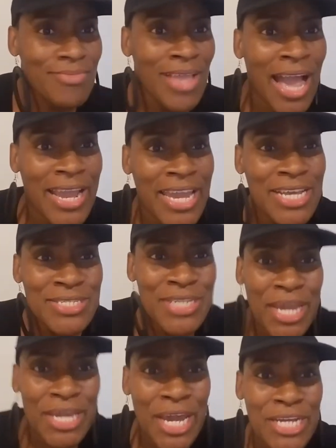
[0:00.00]
I can't say
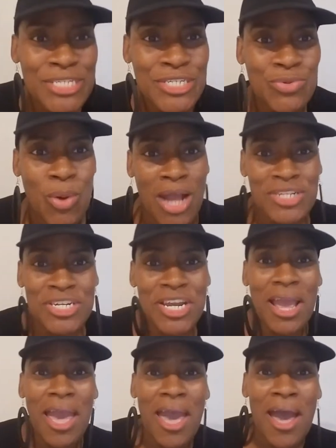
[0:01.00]
in case she's watching.
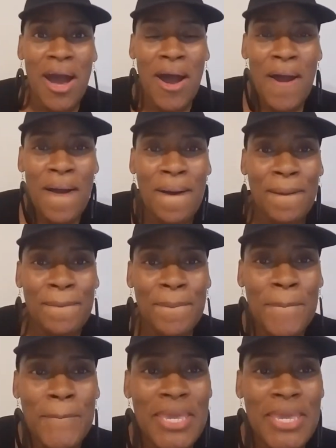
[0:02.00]
Code